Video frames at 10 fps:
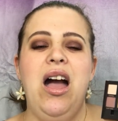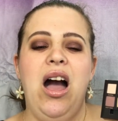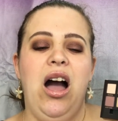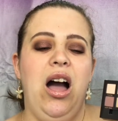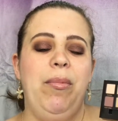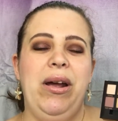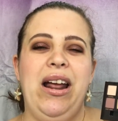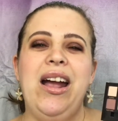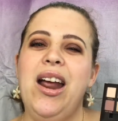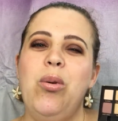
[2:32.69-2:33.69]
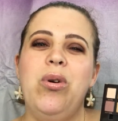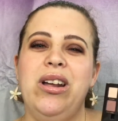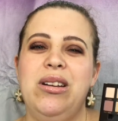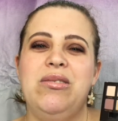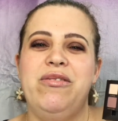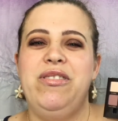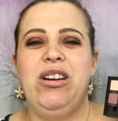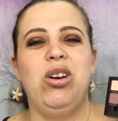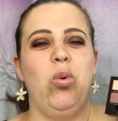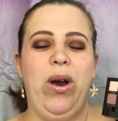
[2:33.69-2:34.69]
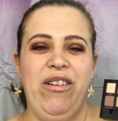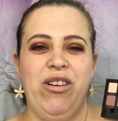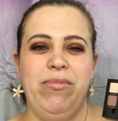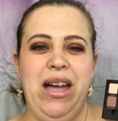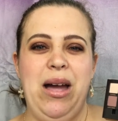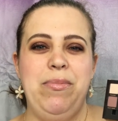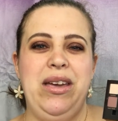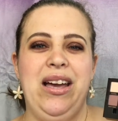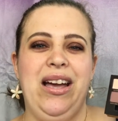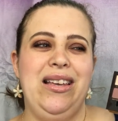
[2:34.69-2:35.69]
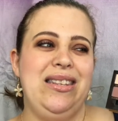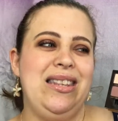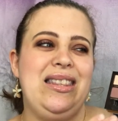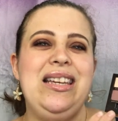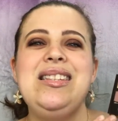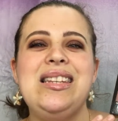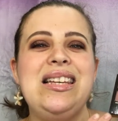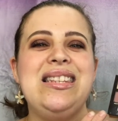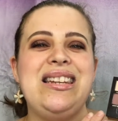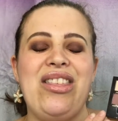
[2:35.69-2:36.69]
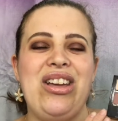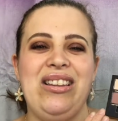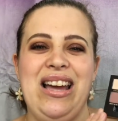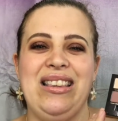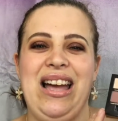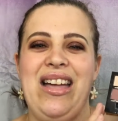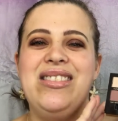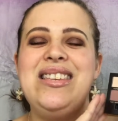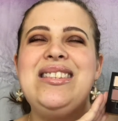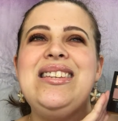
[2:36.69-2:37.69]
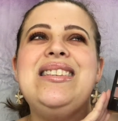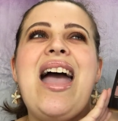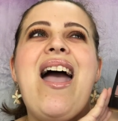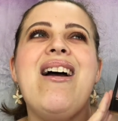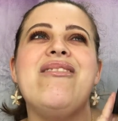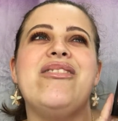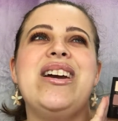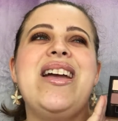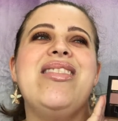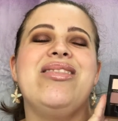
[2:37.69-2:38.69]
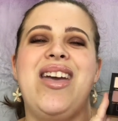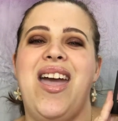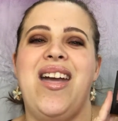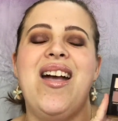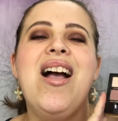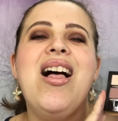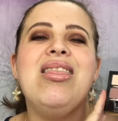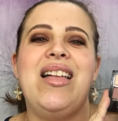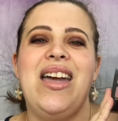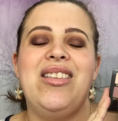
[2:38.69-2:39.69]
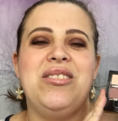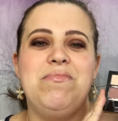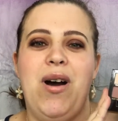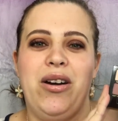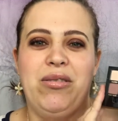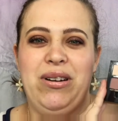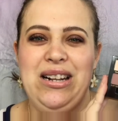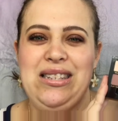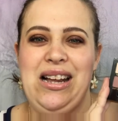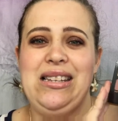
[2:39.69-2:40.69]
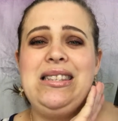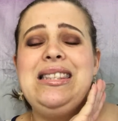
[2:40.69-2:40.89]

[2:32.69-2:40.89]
Um, and I kind of want to veer away from that because this is nothing like that. This is everything like the modern renaissance.